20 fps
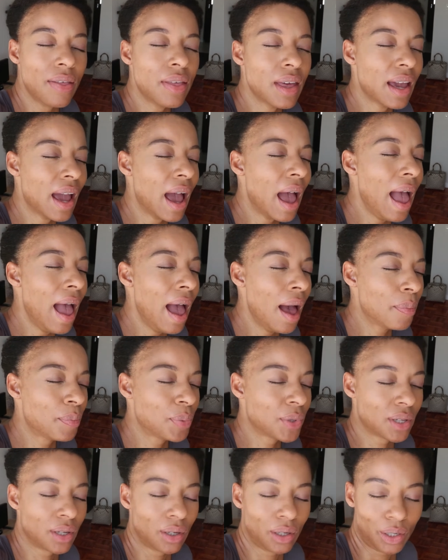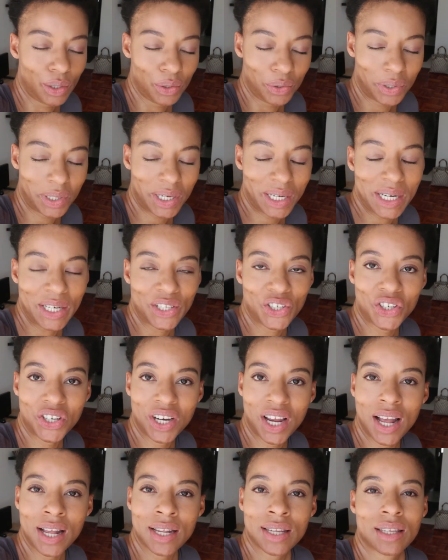They absolutely
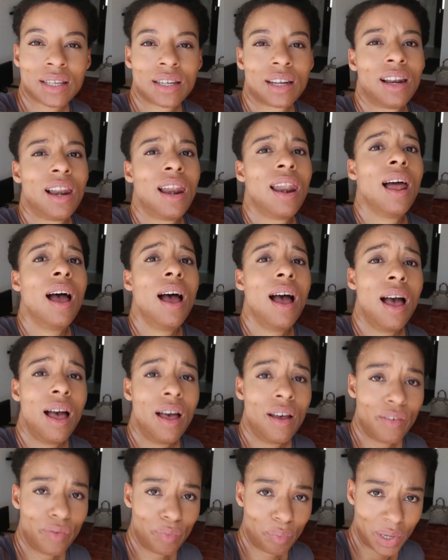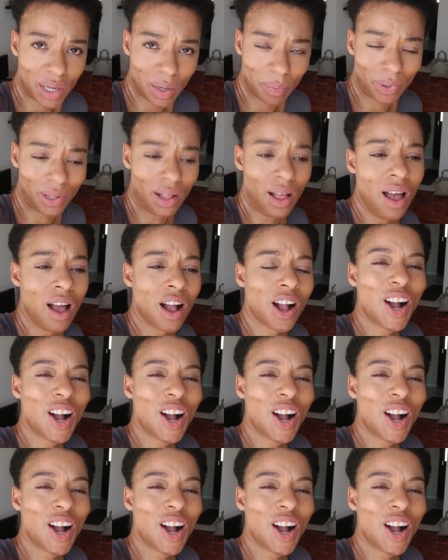just love people.